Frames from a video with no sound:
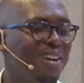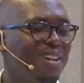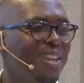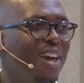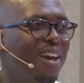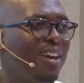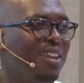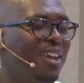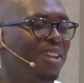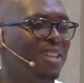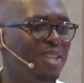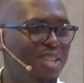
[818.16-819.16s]
the,
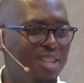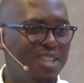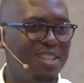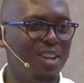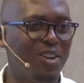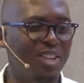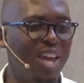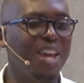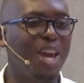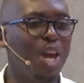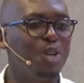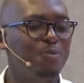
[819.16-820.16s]
the, you know, the
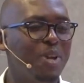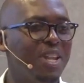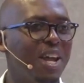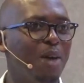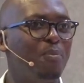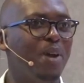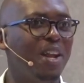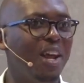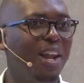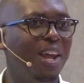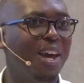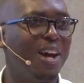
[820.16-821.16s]
engagement that happened
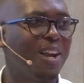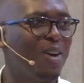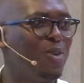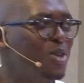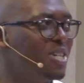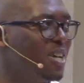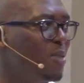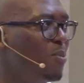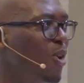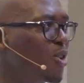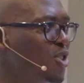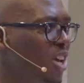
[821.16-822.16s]
earlier around uh,
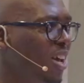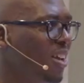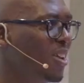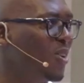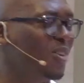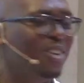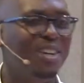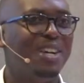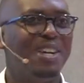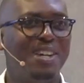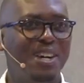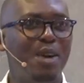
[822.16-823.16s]
blockchain, you know,
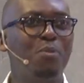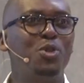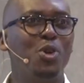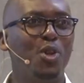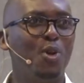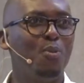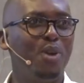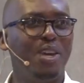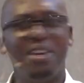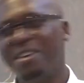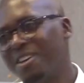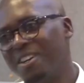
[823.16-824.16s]
I'm sure there'll
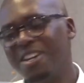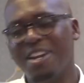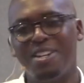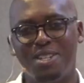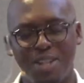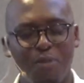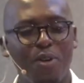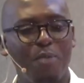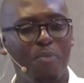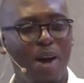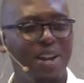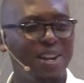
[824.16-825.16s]
be, in a
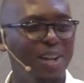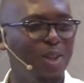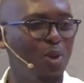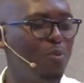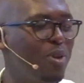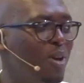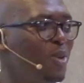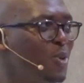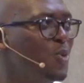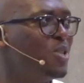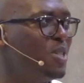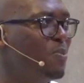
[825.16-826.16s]
different panel, there'll be a
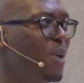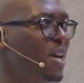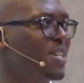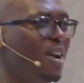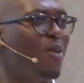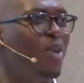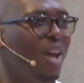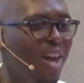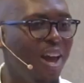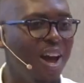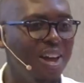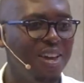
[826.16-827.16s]
huge debate around
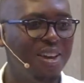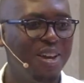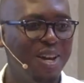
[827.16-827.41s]
A I.